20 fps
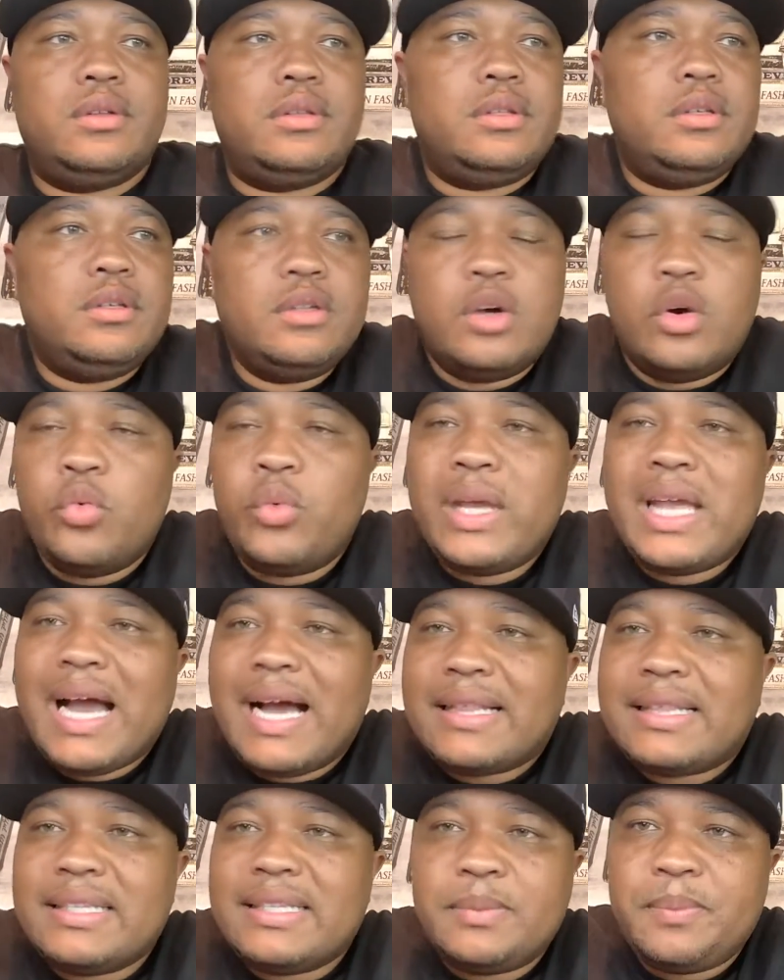you know, we
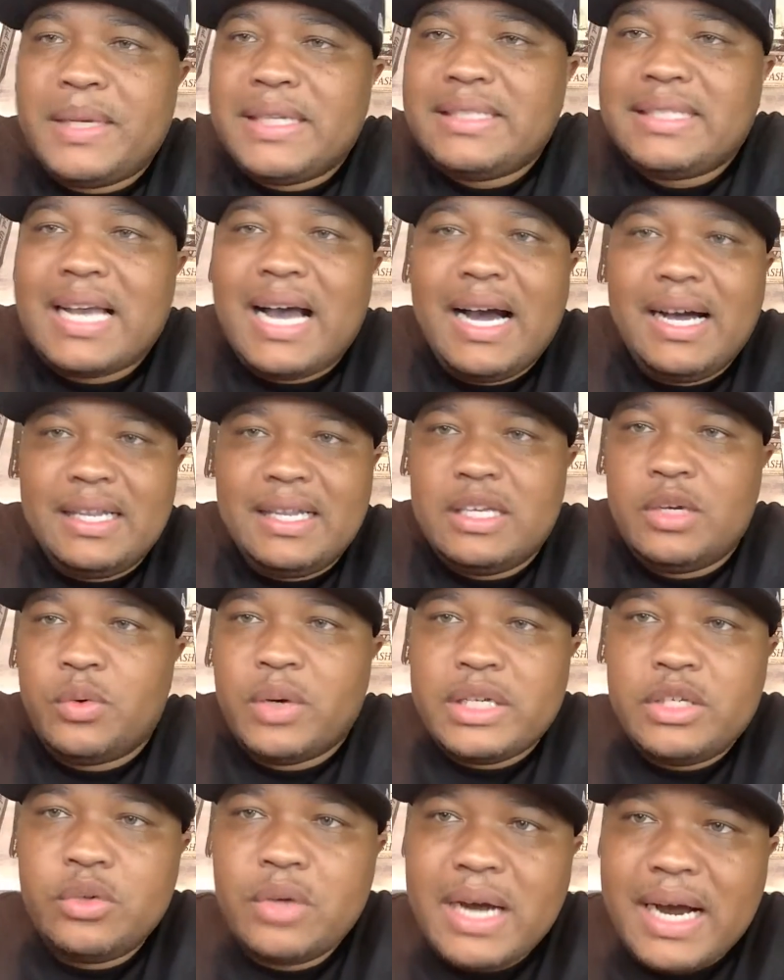got this mentality
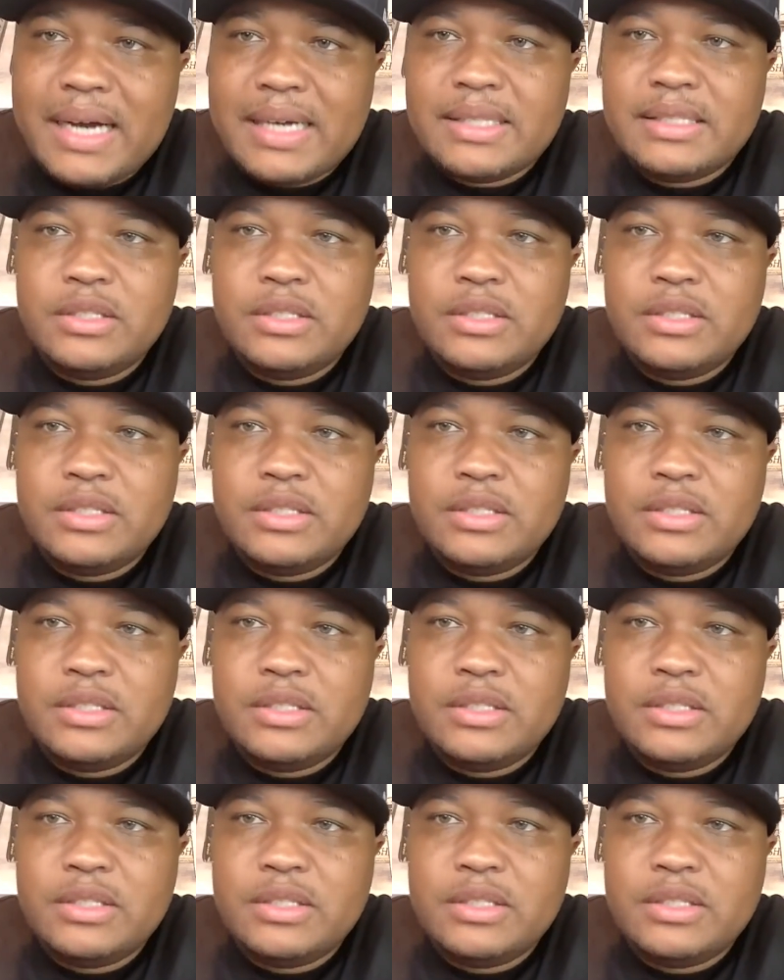where you got to